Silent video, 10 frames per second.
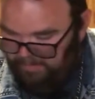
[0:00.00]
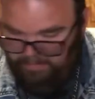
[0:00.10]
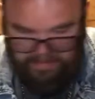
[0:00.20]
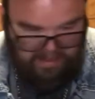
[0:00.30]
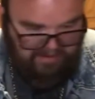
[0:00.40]

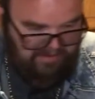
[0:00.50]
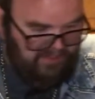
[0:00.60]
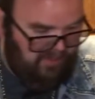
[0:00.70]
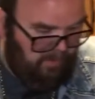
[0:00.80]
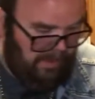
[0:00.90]
hence
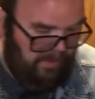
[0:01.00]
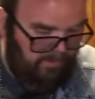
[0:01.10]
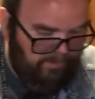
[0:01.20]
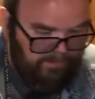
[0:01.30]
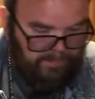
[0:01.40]
cheese blob.
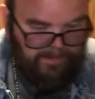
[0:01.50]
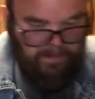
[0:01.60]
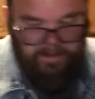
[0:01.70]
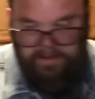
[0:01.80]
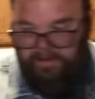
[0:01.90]

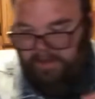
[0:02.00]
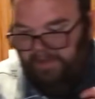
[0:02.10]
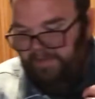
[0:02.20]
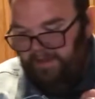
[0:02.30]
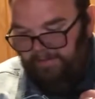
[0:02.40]
And
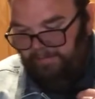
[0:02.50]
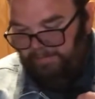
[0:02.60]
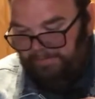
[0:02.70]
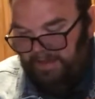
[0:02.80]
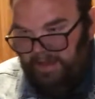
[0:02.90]
then,
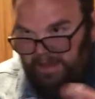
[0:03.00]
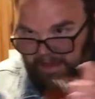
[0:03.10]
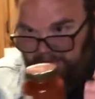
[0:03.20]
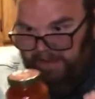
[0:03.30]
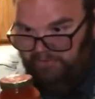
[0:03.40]
if
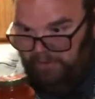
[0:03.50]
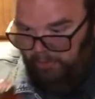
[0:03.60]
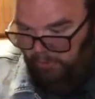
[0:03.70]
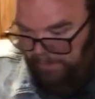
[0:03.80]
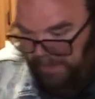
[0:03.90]
you have trouble
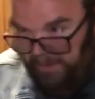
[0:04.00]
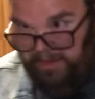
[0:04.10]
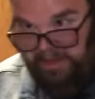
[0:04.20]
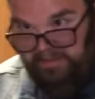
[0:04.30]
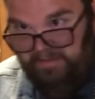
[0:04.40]
opening
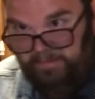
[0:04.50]
lids,